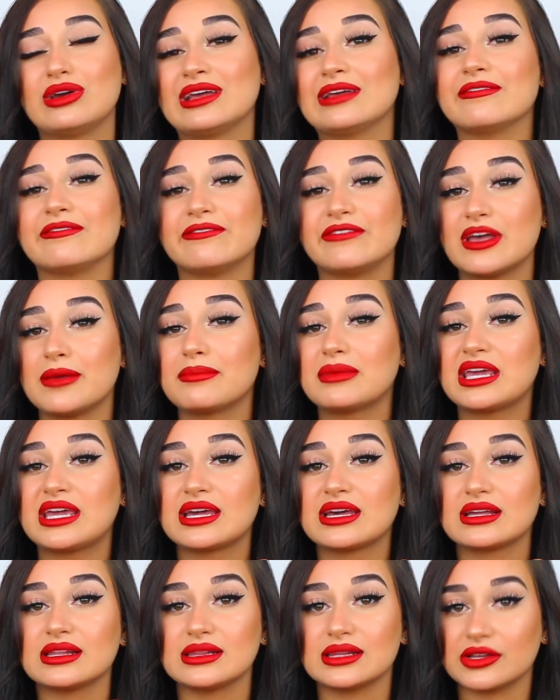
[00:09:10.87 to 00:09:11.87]
It fit
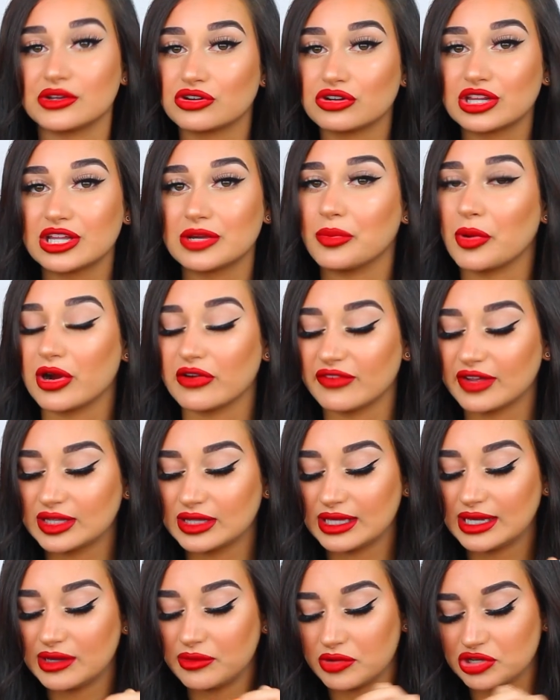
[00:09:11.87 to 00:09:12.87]
me literally
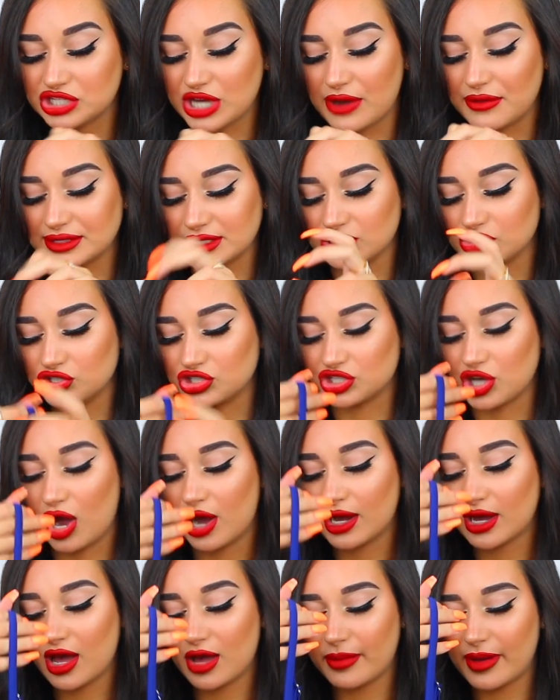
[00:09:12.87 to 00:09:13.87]
perfectly, which I was in
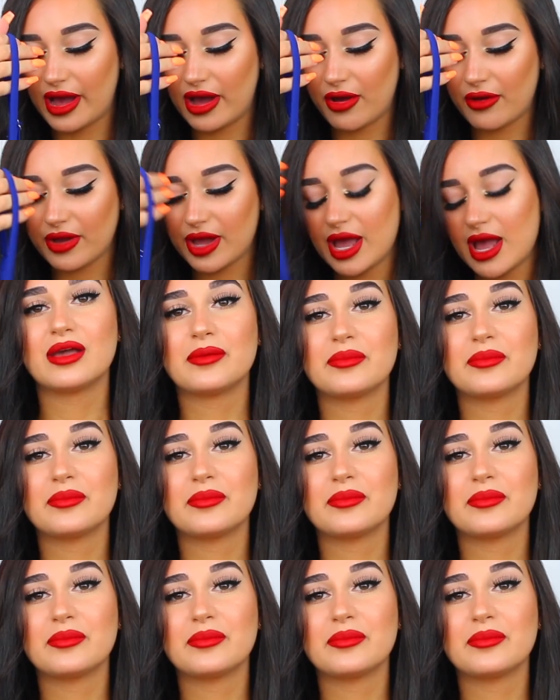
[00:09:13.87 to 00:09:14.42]
shock about.